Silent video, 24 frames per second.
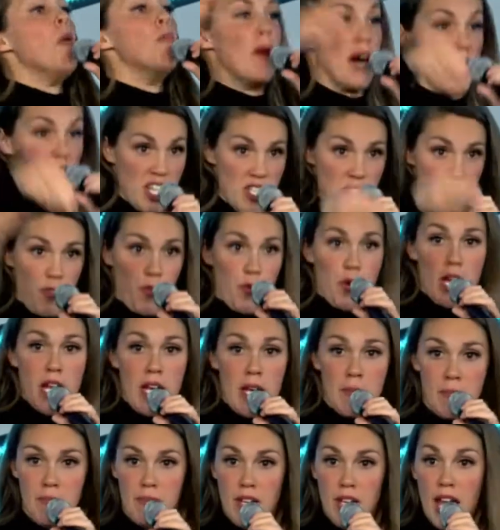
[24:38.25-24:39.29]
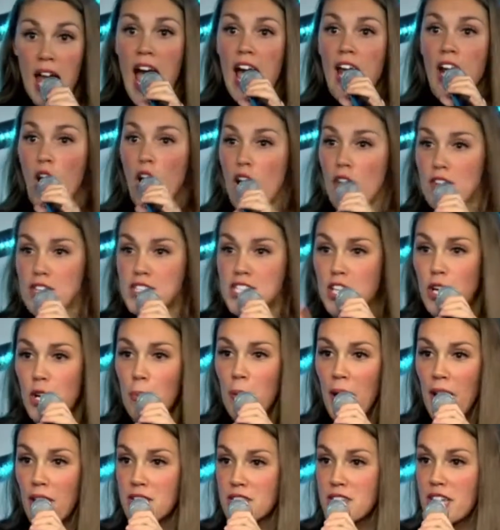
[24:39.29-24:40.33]
but it's free. And all the single
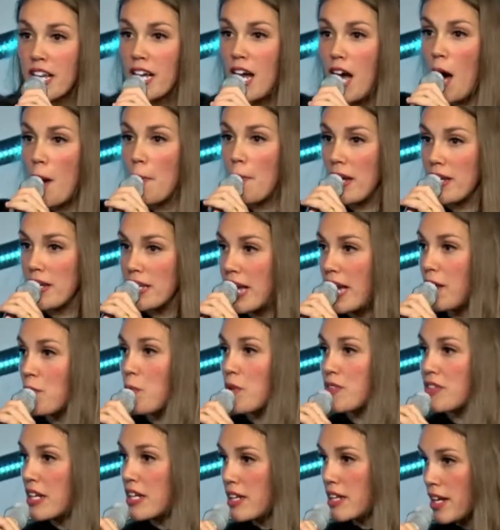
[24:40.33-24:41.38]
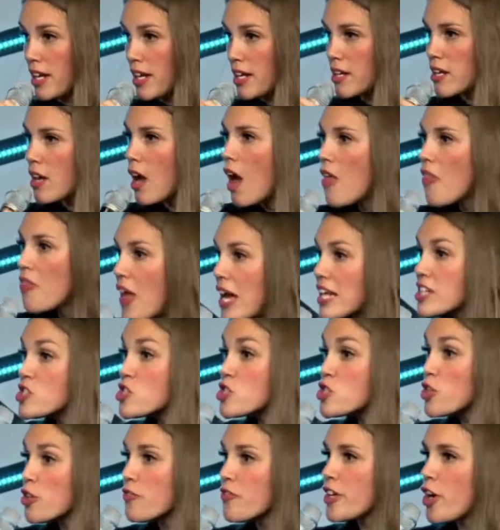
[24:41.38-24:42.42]
parents can come and get what they need. That's
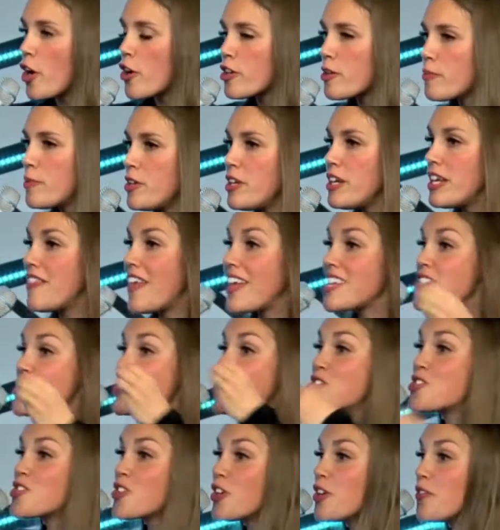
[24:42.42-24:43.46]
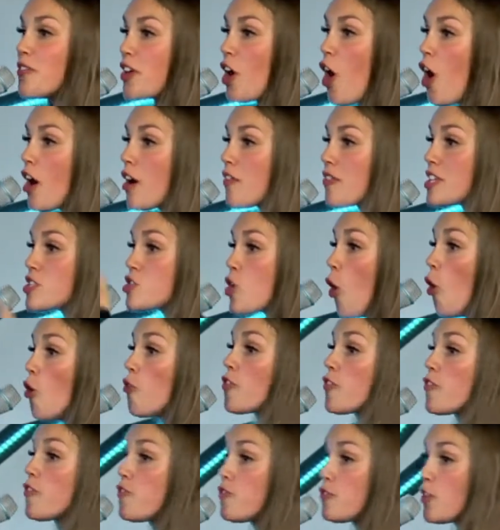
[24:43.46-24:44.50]
serving our community. That's a servant heart that's
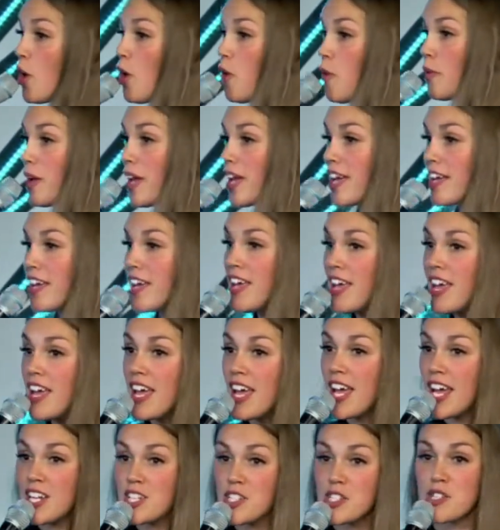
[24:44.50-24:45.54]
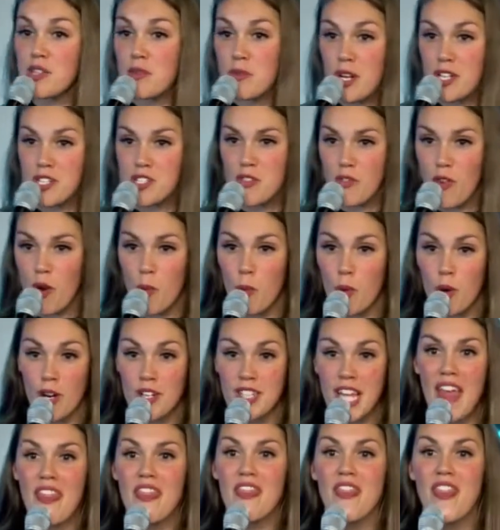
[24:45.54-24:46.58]
overflowing into the rest of our world.
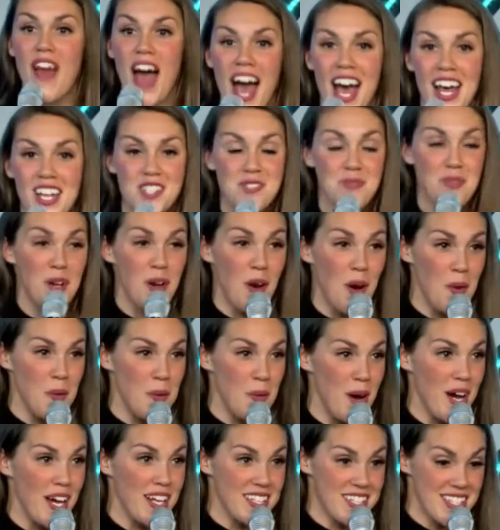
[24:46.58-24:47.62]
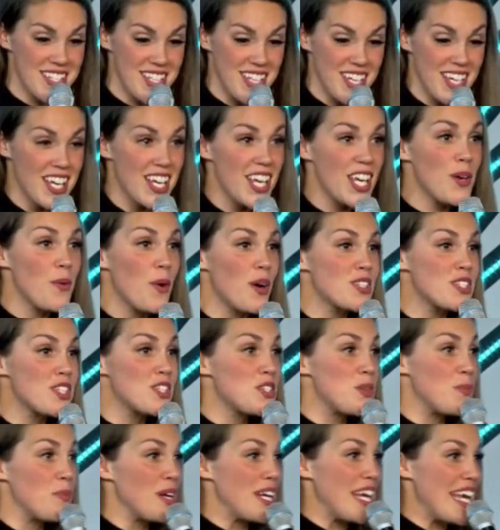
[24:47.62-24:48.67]
And that's what God wants. He wants us to
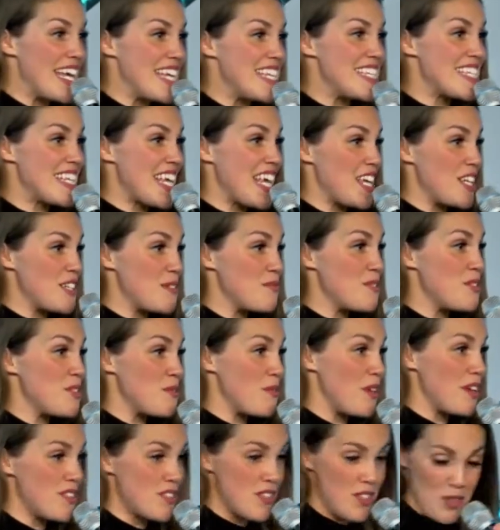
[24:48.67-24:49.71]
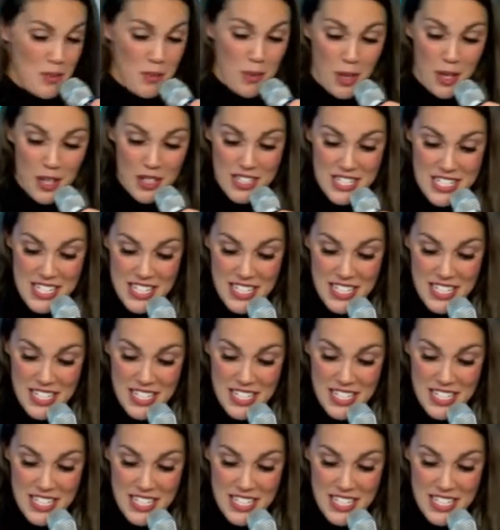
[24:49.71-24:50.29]
bring his kingdom to the rest of the world.